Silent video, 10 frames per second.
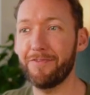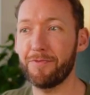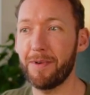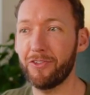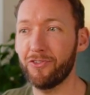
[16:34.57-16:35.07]

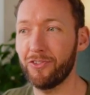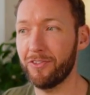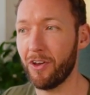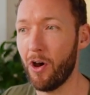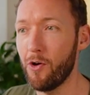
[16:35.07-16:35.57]
information
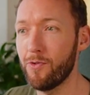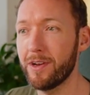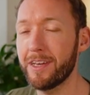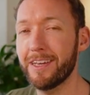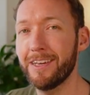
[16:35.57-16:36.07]
into
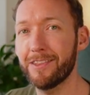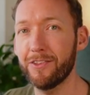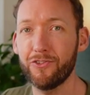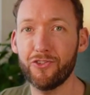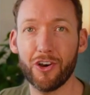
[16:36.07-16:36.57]
only
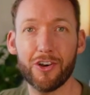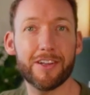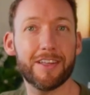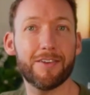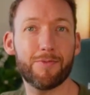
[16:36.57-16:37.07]
the
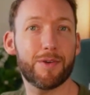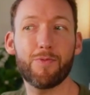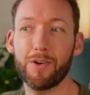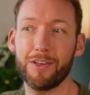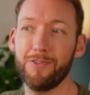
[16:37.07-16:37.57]
journey that we
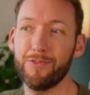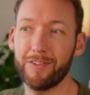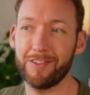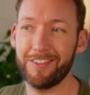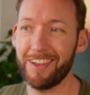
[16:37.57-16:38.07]
want a
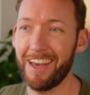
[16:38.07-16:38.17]
user to